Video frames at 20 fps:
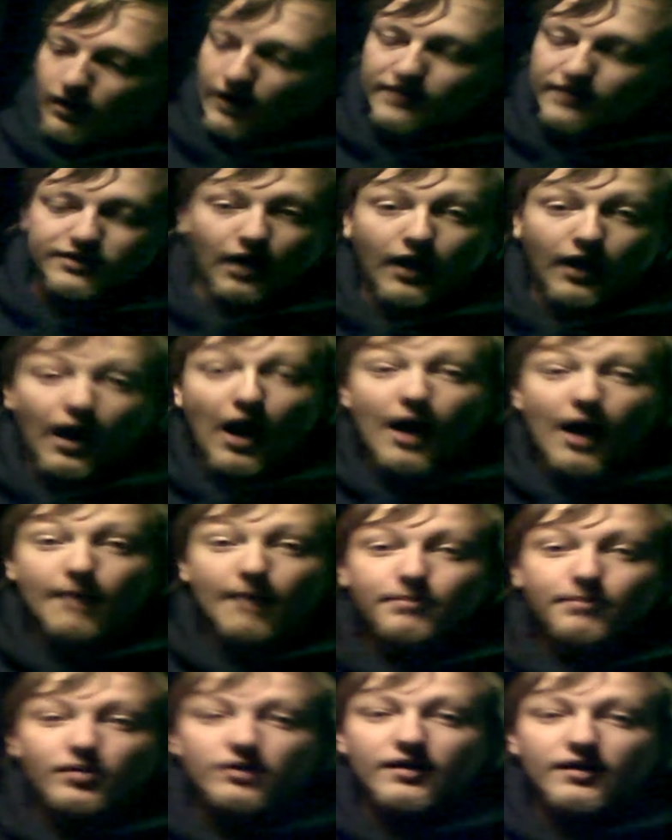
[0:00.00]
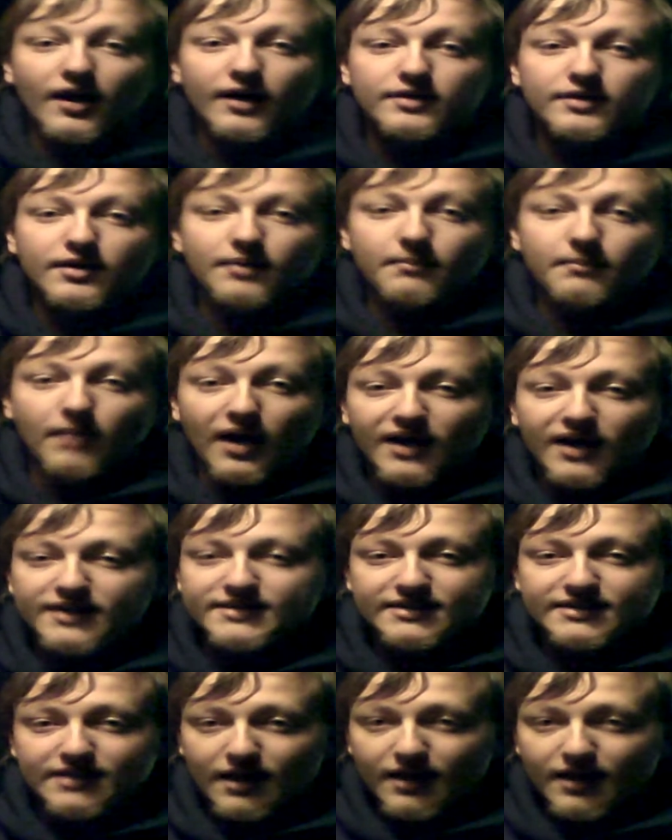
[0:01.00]
a cop protecting my
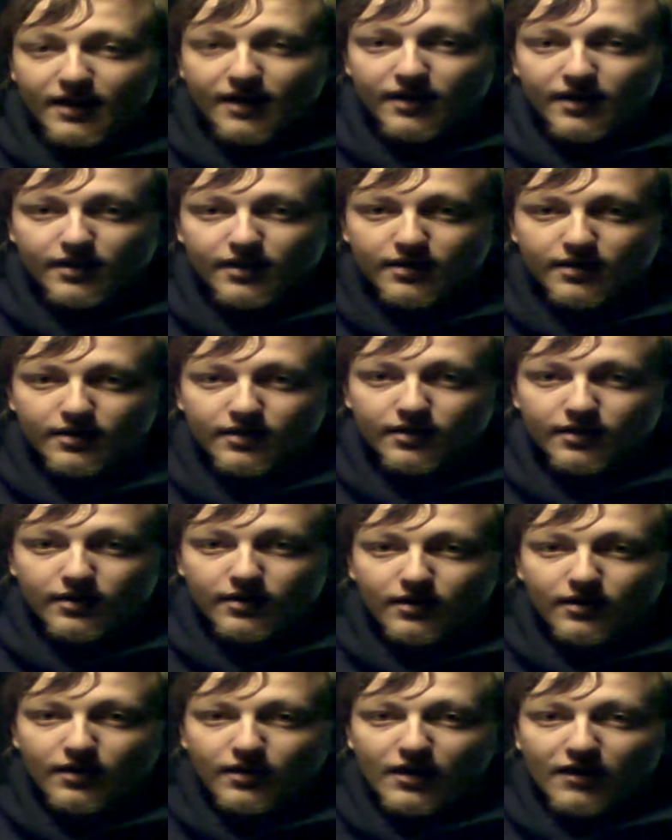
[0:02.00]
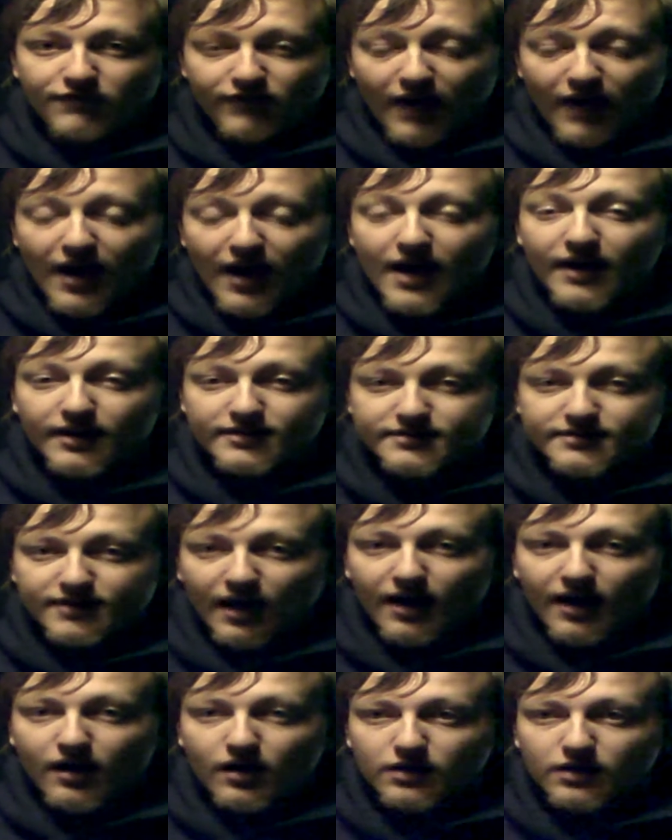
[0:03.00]
city, if I had a
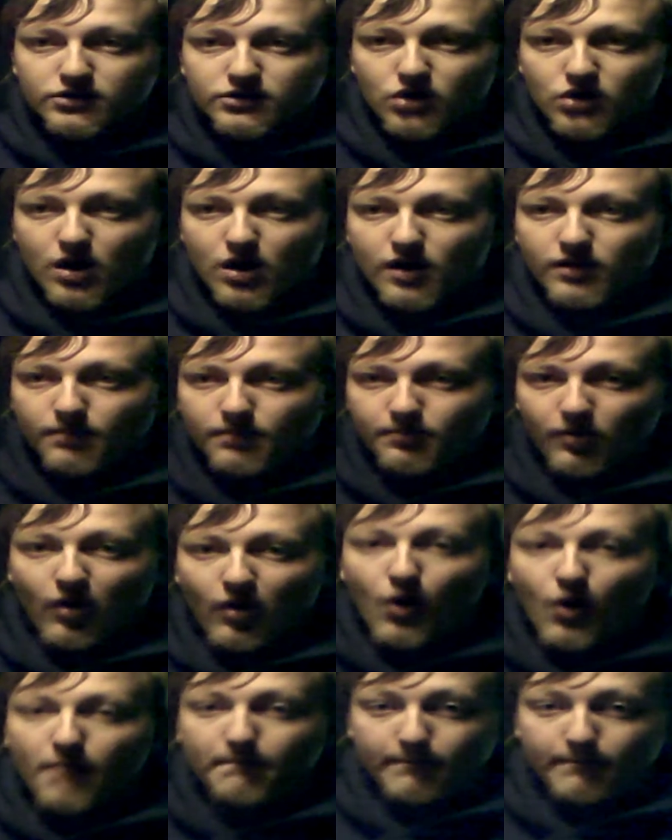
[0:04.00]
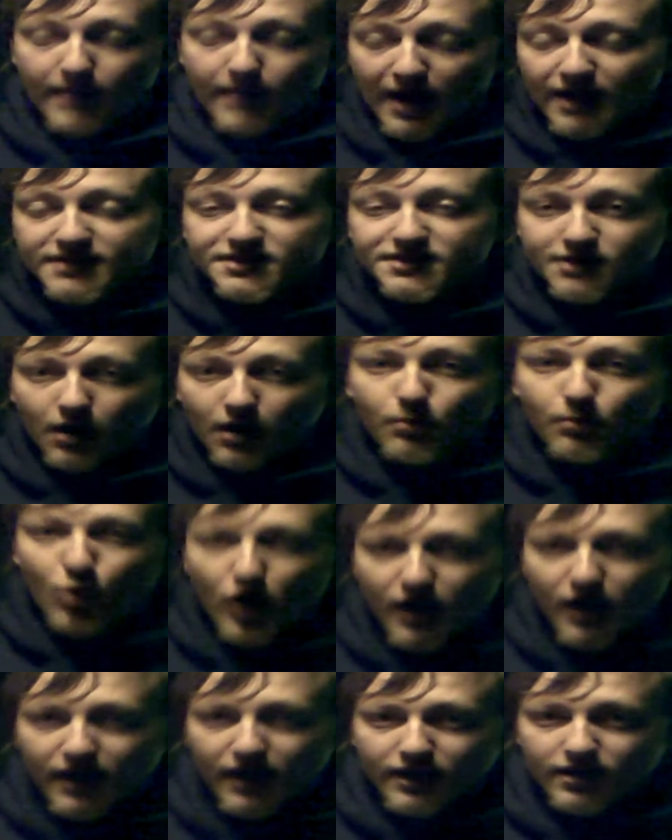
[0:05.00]
terrorist trying to blow up my
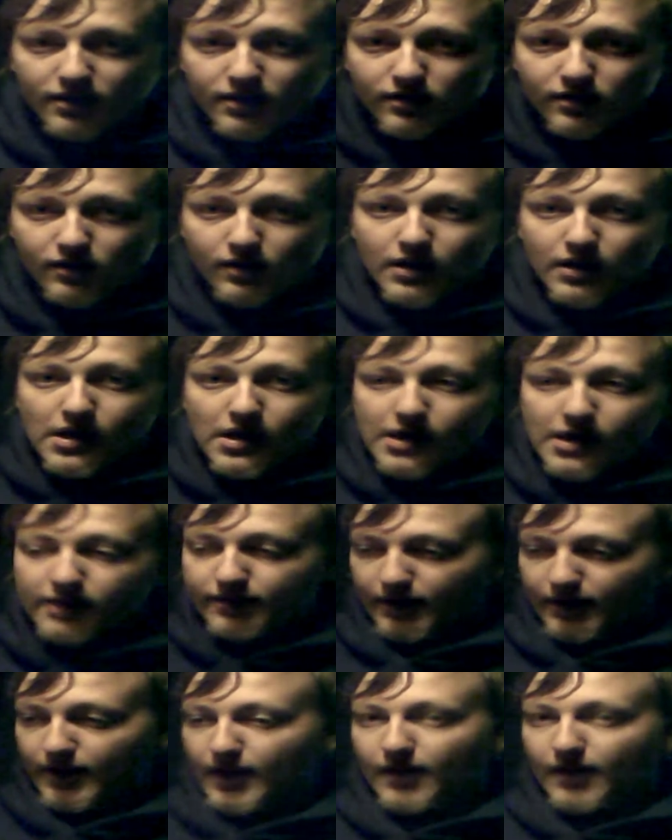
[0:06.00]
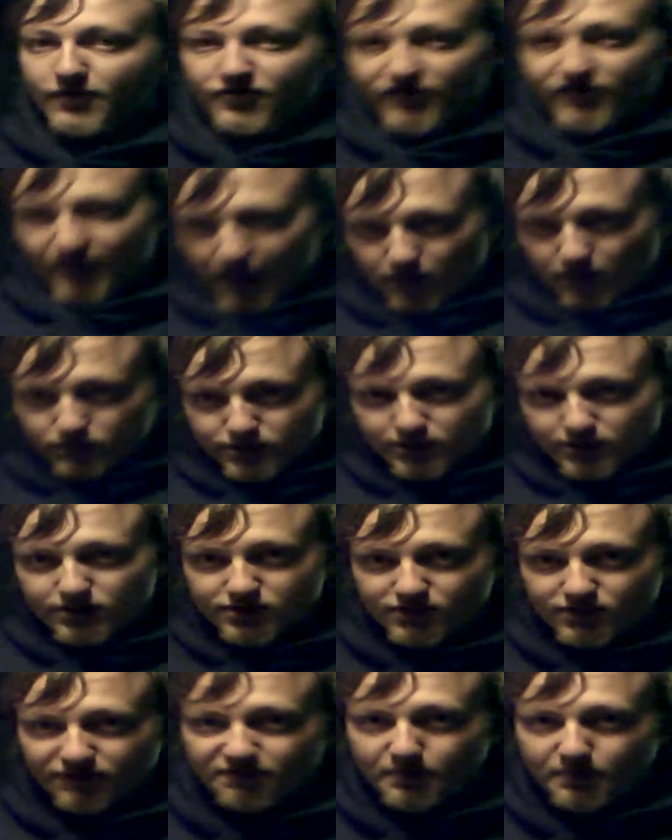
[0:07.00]
subway that had thousands
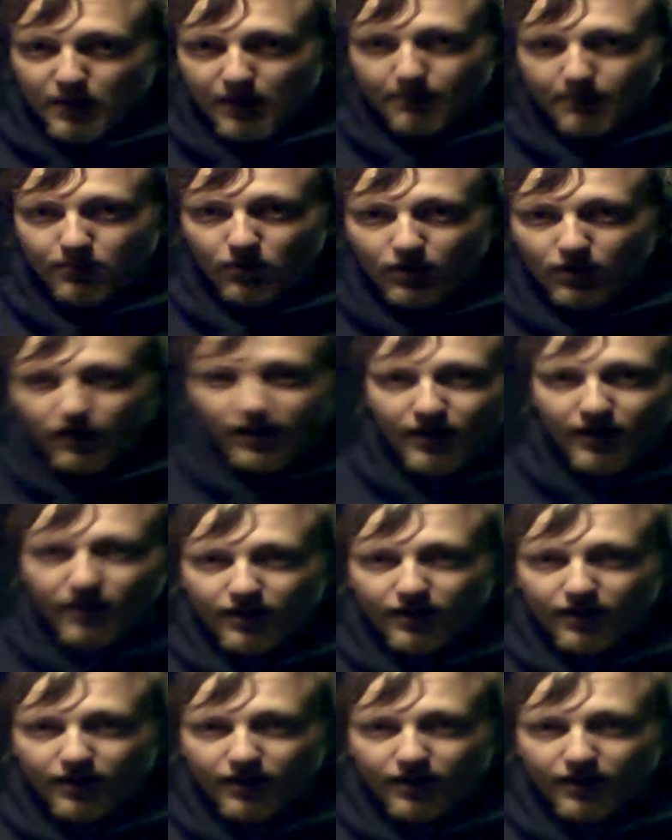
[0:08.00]
of people in it,